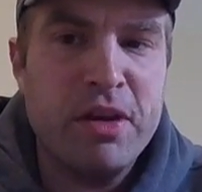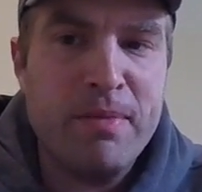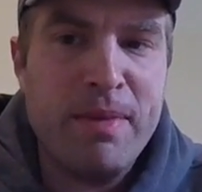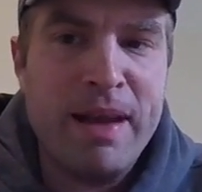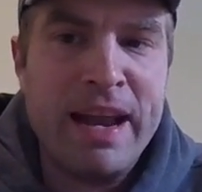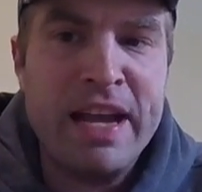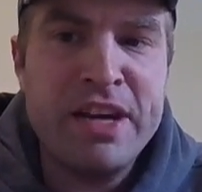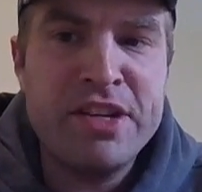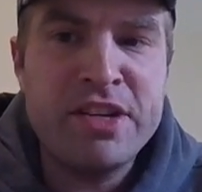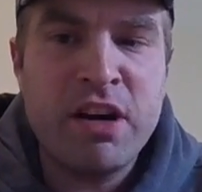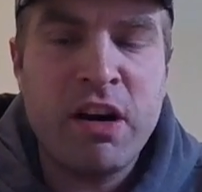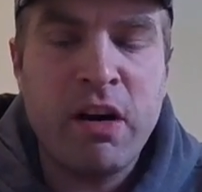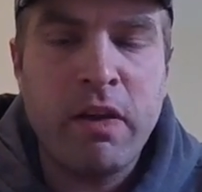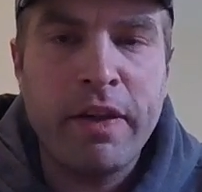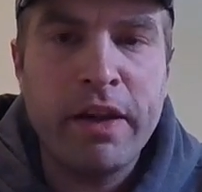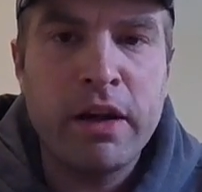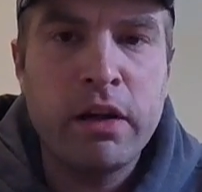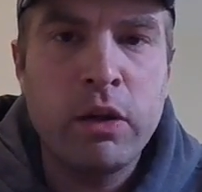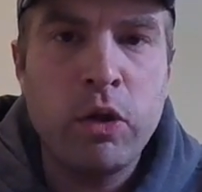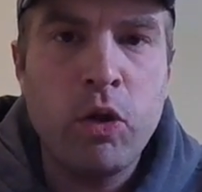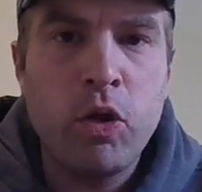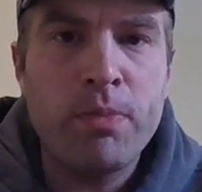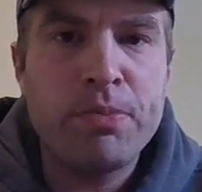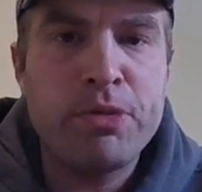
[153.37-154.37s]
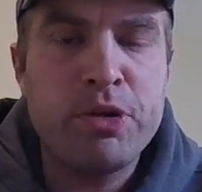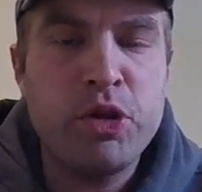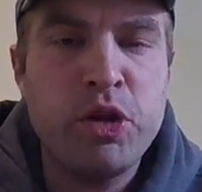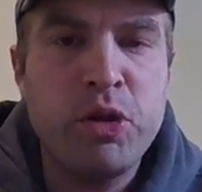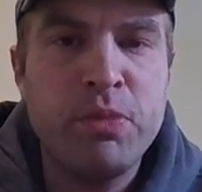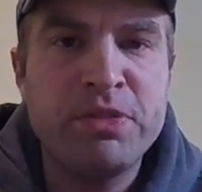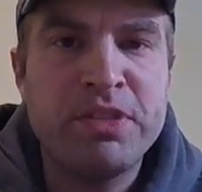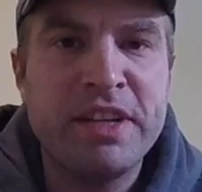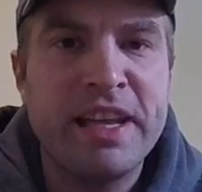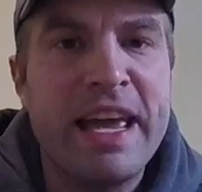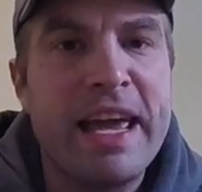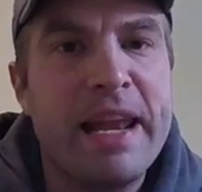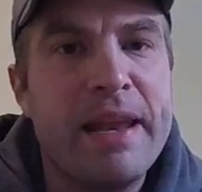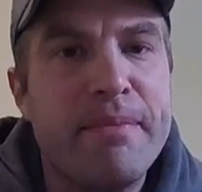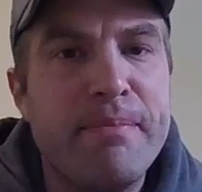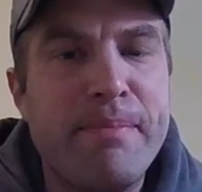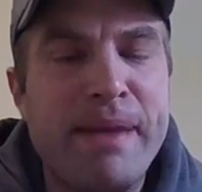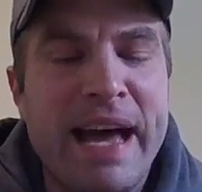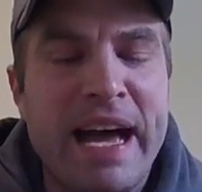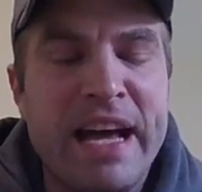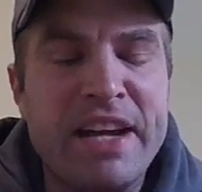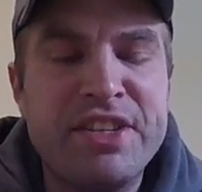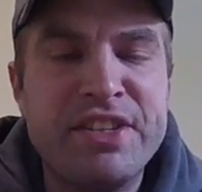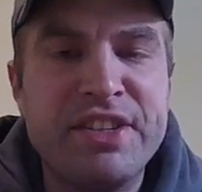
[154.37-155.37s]
But I generally glue up tubes again in
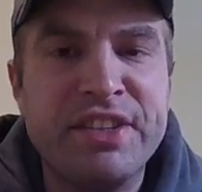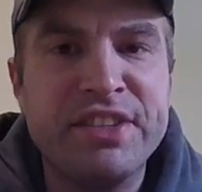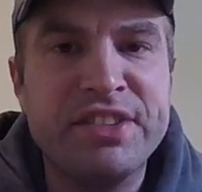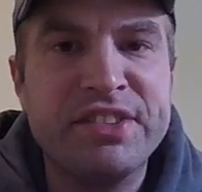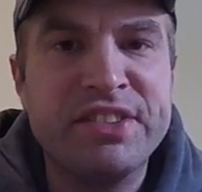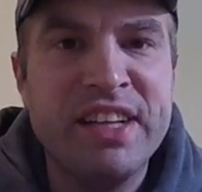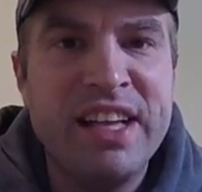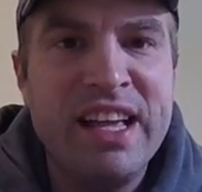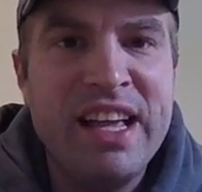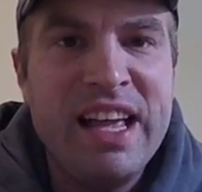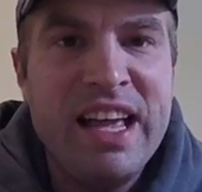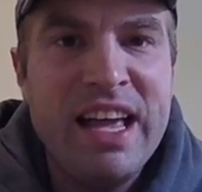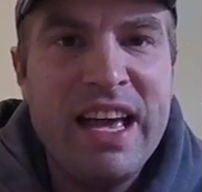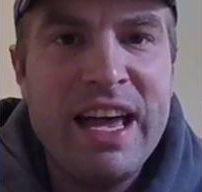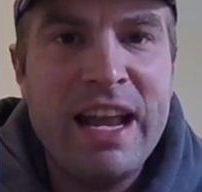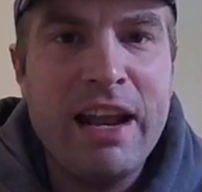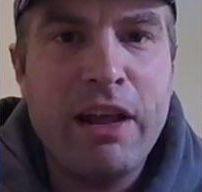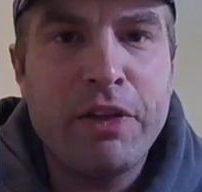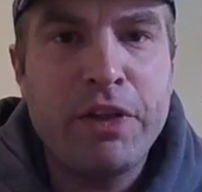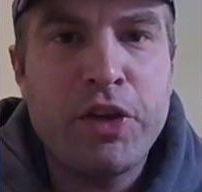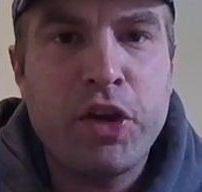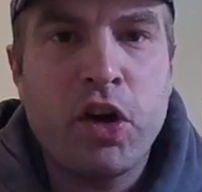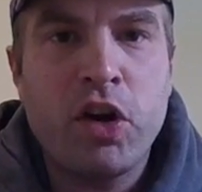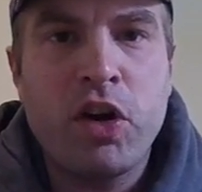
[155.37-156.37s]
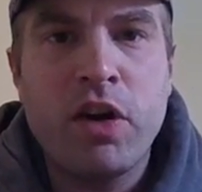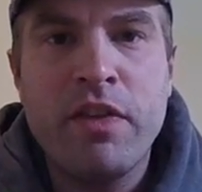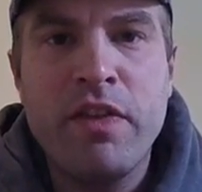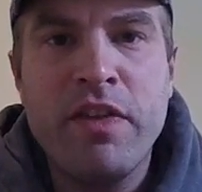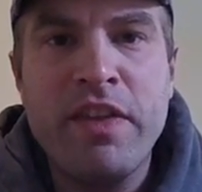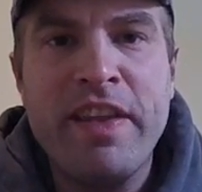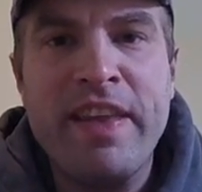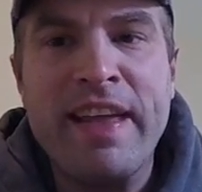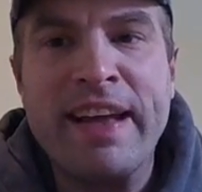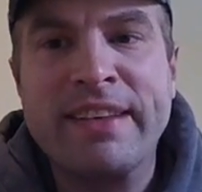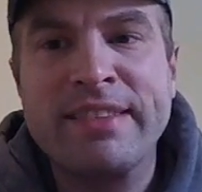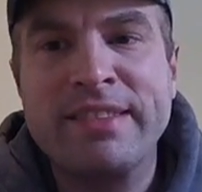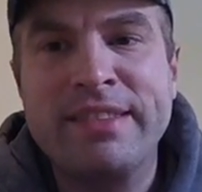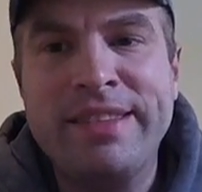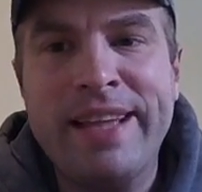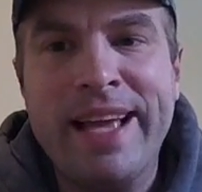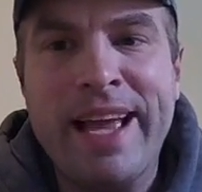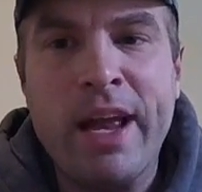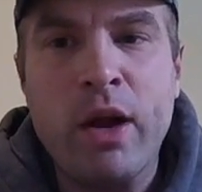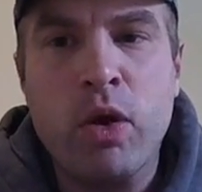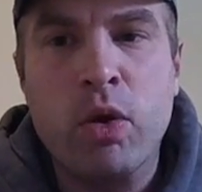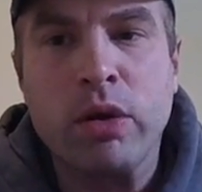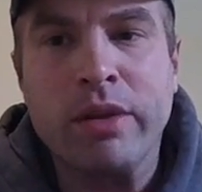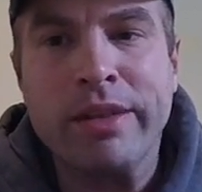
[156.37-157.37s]
batches, and I'll turn the next
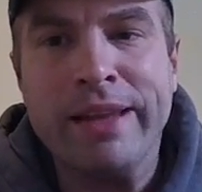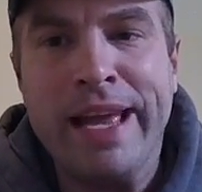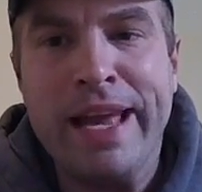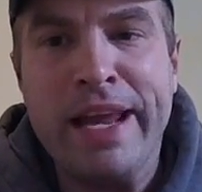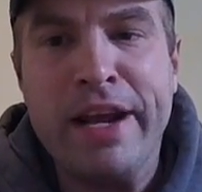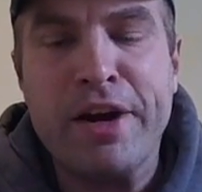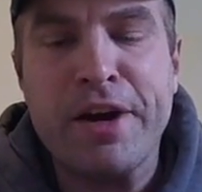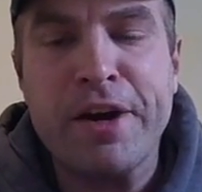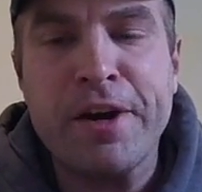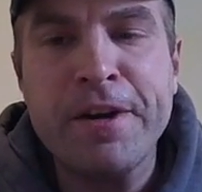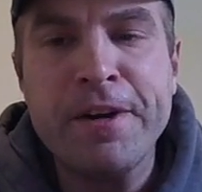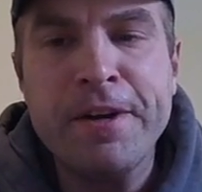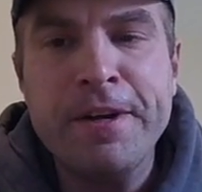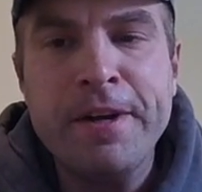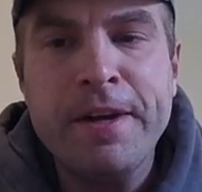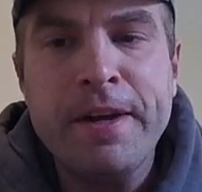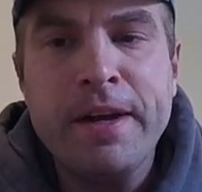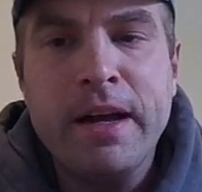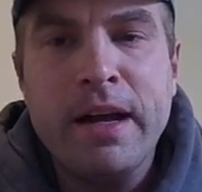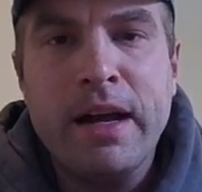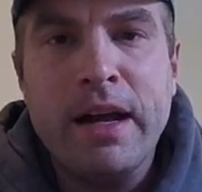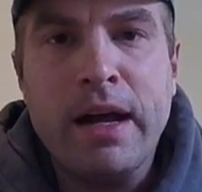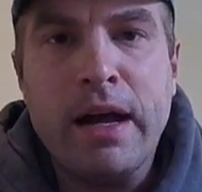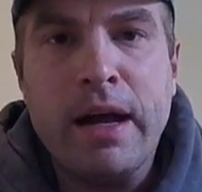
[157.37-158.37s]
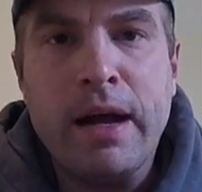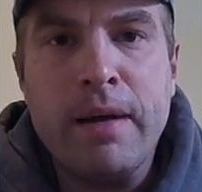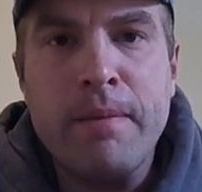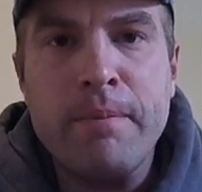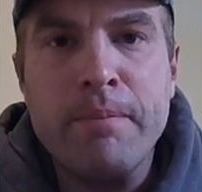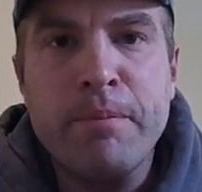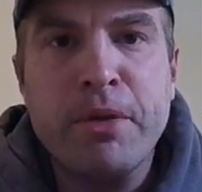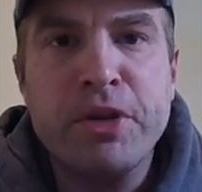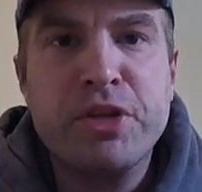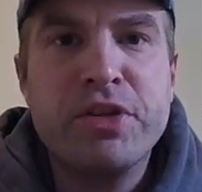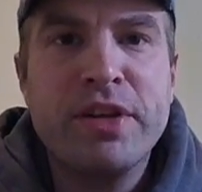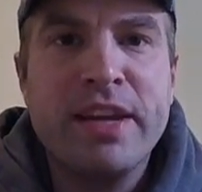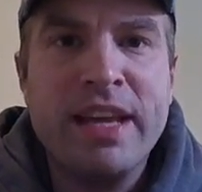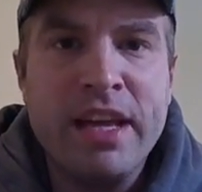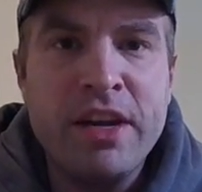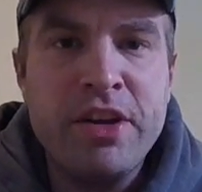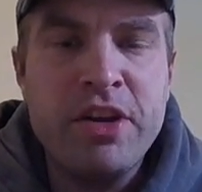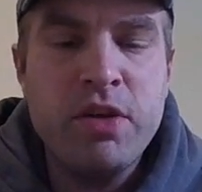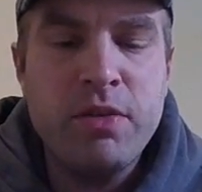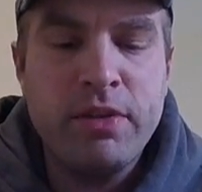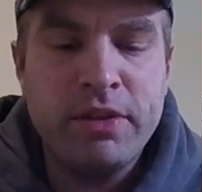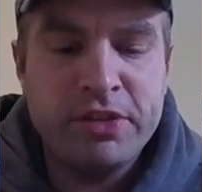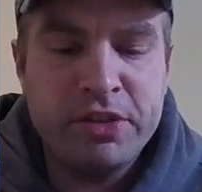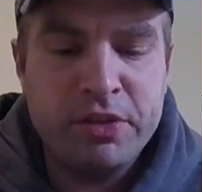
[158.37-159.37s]
day or later, but you can
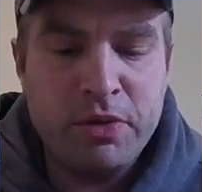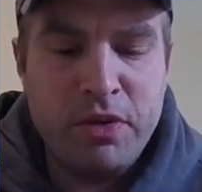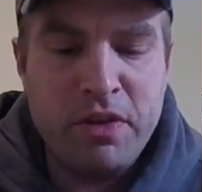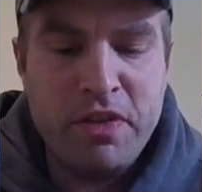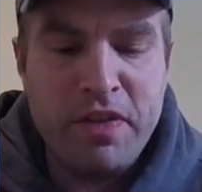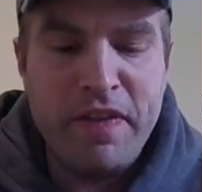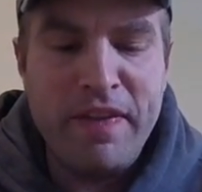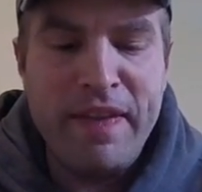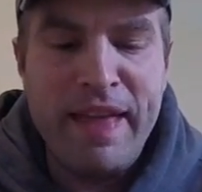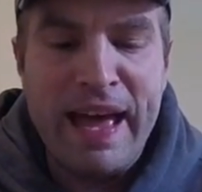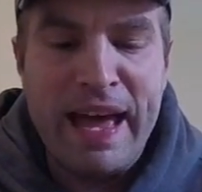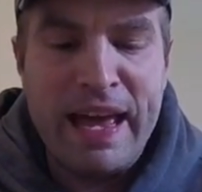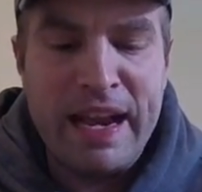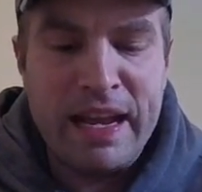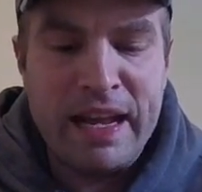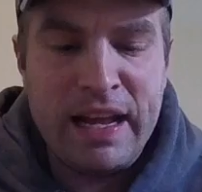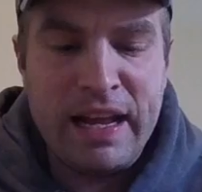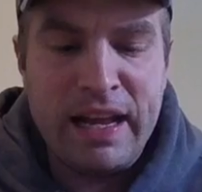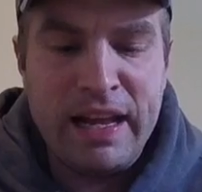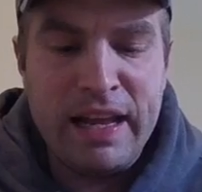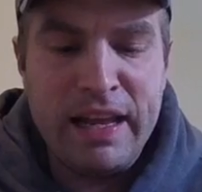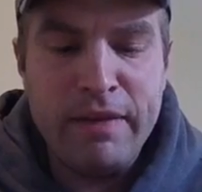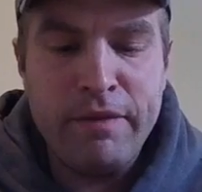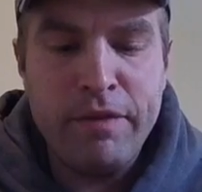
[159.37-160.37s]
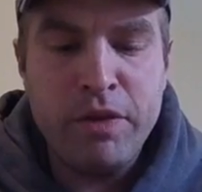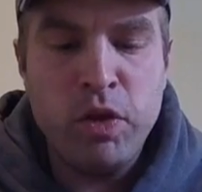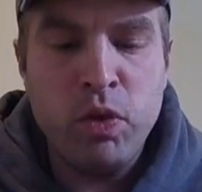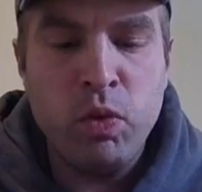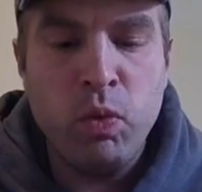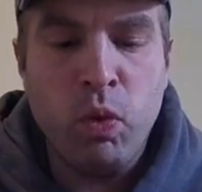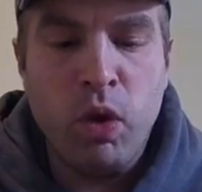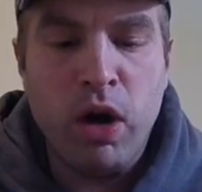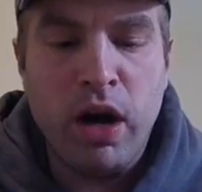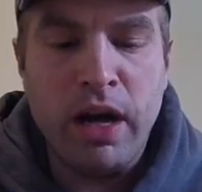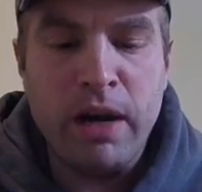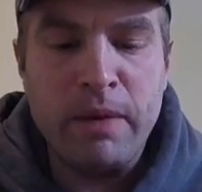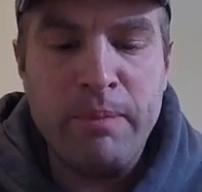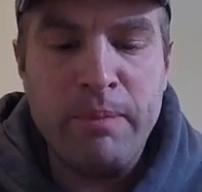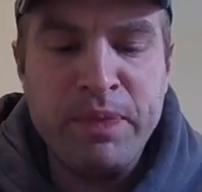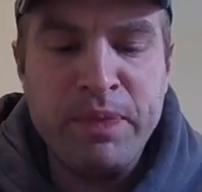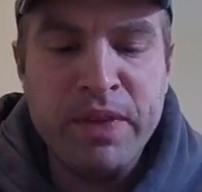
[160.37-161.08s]
do it sooner than that if you want.